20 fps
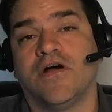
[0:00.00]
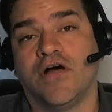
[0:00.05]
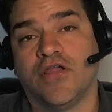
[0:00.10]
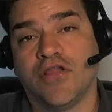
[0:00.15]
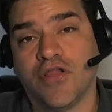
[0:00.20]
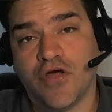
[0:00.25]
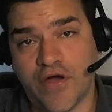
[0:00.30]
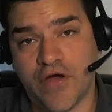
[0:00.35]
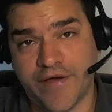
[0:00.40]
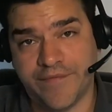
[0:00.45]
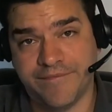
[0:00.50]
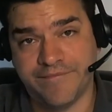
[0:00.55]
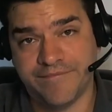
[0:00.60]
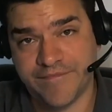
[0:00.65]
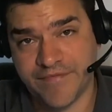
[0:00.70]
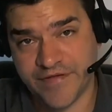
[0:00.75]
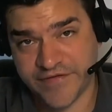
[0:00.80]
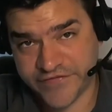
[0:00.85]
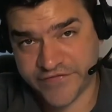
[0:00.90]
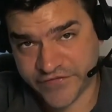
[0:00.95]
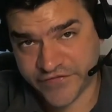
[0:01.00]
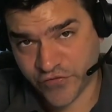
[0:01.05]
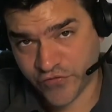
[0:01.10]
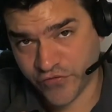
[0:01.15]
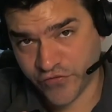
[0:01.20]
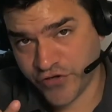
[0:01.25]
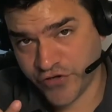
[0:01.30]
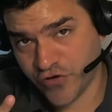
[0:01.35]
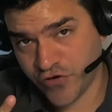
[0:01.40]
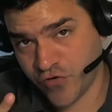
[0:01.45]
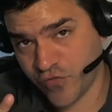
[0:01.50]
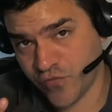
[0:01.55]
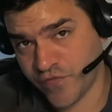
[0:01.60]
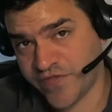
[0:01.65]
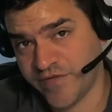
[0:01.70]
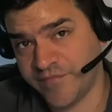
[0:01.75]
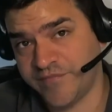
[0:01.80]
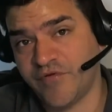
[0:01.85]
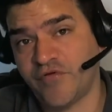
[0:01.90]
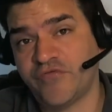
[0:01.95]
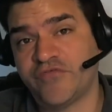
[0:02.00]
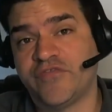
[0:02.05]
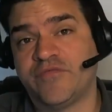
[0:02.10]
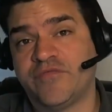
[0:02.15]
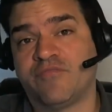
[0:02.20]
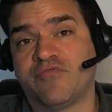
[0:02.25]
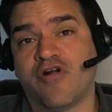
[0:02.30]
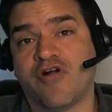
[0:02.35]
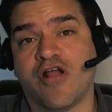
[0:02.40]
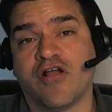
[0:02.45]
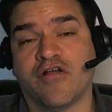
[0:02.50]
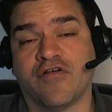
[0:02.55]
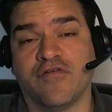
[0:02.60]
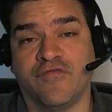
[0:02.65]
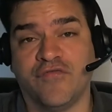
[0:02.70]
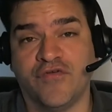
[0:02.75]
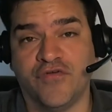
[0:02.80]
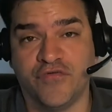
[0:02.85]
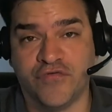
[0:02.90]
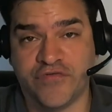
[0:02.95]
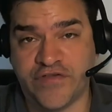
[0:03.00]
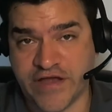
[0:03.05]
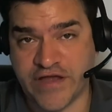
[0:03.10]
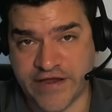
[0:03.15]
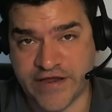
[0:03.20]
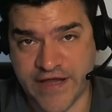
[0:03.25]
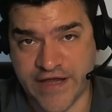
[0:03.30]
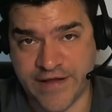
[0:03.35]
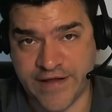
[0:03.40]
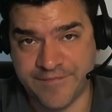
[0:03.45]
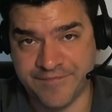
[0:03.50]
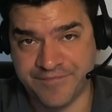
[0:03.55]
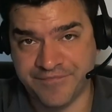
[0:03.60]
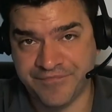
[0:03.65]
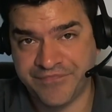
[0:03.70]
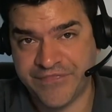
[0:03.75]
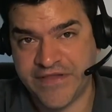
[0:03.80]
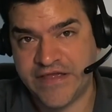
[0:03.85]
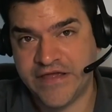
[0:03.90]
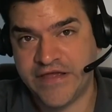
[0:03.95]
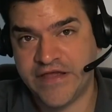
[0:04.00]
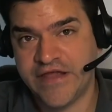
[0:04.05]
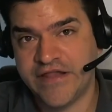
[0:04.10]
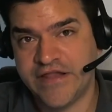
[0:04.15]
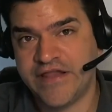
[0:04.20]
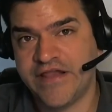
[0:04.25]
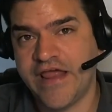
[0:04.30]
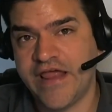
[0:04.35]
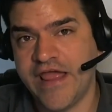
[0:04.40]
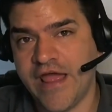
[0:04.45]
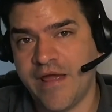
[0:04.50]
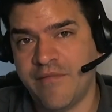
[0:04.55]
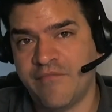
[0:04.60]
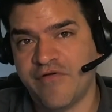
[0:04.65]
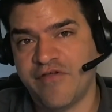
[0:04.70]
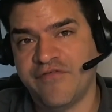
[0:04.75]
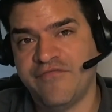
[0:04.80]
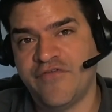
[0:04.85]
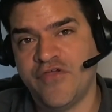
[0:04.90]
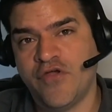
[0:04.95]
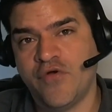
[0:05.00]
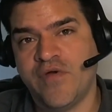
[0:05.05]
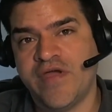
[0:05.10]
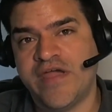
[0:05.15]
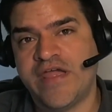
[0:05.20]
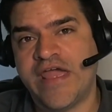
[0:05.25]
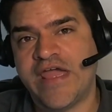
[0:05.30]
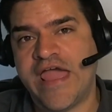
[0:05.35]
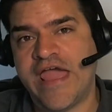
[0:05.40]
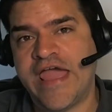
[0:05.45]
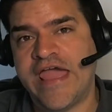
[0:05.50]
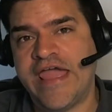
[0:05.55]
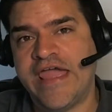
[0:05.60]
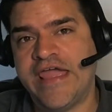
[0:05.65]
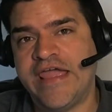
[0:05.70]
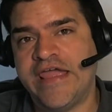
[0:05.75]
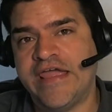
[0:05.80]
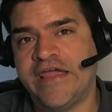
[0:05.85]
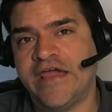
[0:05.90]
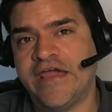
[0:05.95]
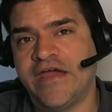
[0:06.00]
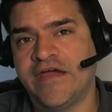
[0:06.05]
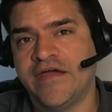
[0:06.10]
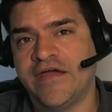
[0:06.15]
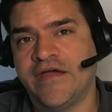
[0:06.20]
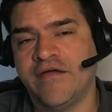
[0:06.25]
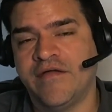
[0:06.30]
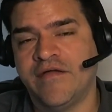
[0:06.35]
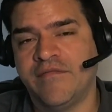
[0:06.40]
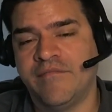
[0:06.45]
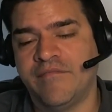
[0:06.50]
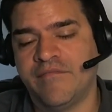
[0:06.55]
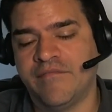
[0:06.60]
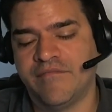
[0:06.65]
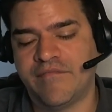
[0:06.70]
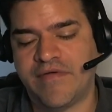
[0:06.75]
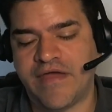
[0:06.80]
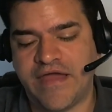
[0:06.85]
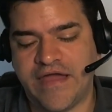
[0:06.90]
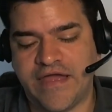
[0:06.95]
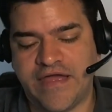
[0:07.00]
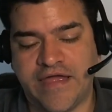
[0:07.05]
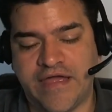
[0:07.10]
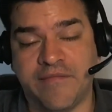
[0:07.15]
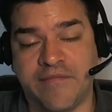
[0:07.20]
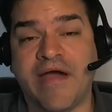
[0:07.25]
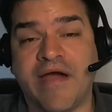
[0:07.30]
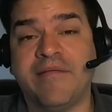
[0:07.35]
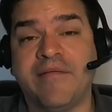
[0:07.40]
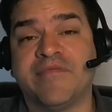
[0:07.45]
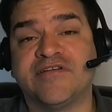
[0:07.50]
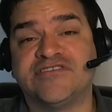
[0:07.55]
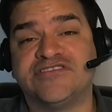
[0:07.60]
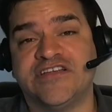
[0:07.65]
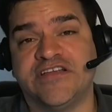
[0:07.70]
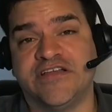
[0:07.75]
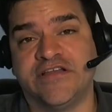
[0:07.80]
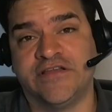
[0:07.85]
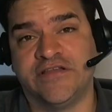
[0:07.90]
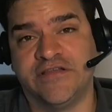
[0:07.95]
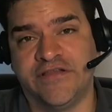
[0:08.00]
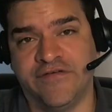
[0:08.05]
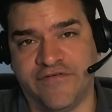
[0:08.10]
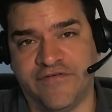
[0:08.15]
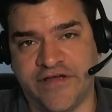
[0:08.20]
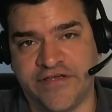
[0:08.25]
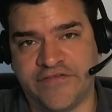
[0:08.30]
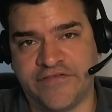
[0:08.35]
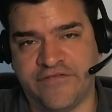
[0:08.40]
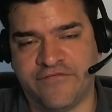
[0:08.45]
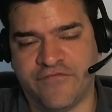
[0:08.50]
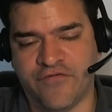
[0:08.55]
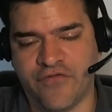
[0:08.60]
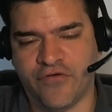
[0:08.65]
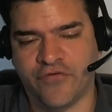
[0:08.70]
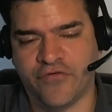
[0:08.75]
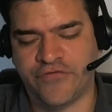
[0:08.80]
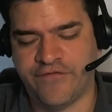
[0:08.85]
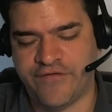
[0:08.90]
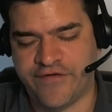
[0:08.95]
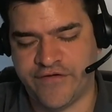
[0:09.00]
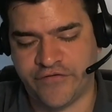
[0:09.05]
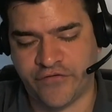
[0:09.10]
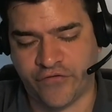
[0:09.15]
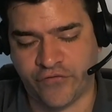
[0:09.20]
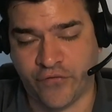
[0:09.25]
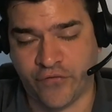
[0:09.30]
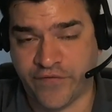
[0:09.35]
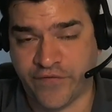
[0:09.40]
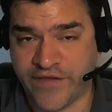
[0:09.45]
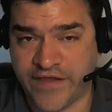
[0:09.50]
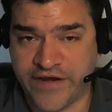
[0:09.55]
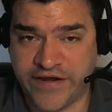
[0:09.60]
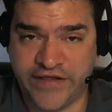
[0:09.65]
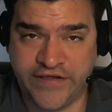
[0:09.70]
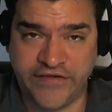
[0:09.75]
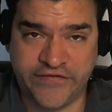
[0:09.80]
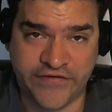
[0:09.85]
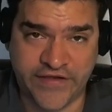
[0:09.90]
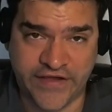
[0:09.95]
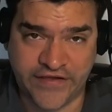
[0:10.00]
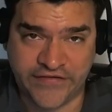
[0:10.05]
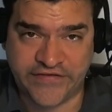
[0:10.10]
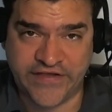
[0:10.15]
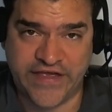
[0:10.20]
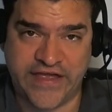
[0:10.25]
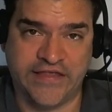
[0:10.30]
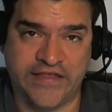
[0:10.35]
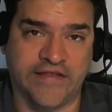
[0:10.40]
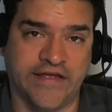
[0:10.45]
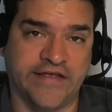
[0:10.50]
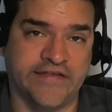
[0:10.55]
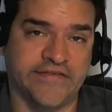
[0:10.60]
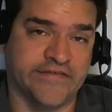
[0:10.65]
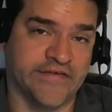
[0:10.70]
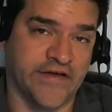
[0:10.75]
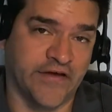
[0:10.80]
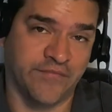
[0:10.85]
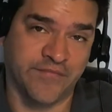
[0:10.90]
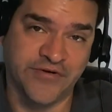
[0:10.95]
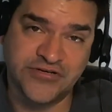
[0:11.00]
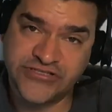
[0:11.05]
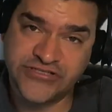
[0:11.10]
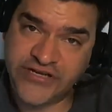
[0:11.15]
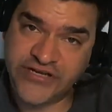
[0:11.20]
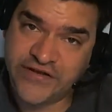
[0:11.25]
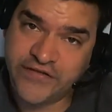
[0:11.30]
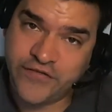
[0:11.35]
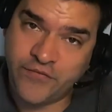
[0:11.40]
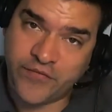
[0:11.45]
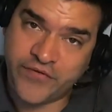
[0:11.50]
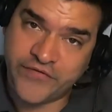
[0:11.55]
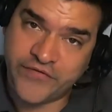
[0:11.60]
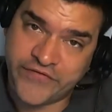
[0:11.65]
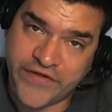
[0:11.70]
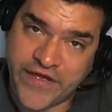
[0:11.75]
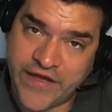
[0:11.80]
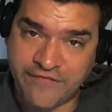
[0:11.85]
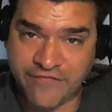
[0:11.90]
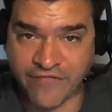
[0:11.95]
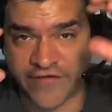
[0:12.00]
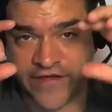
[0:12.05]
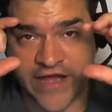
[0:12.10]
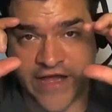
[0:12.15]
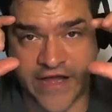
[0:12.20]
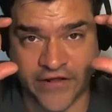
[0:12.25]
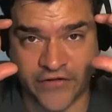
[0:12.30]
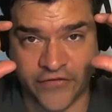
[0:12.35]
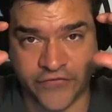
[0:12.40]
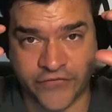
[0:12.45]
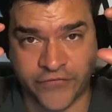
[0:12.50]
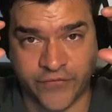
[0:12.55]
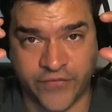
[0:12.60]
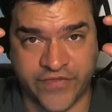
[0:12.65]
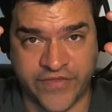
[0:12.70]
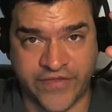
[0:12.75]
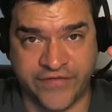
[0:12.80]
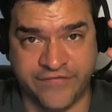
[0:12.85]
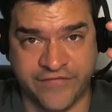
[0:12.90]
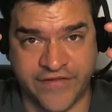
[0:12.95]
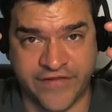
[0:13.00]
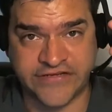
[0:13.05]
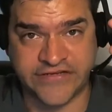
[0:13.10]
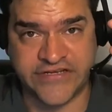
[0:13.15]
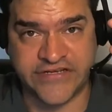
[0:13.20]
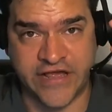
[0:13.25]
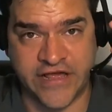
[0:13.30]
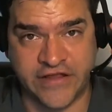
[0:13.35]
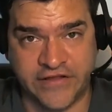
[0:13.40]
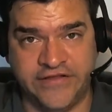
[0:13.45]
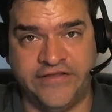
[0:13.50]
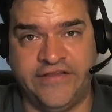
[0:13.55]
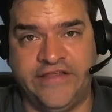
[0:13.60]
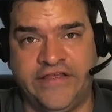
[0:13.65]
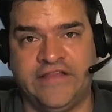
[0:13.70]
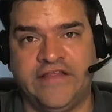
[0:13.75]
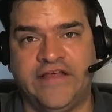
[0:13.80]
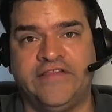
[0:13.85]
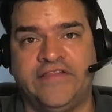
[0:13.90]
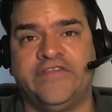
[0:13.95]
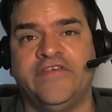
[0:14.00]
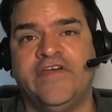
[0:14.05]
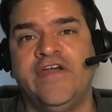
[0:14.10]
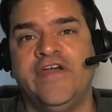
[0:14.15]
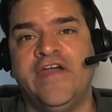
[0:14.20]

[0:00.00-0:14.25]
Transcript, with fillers: Aloha, it's Antonio with hypnosisproductreviews.com. Today I'm reviewing a a mind machine device, and for those of you that don't know what that is, it's a light and sound machine, the ones that have the goggles with the flashing LED lights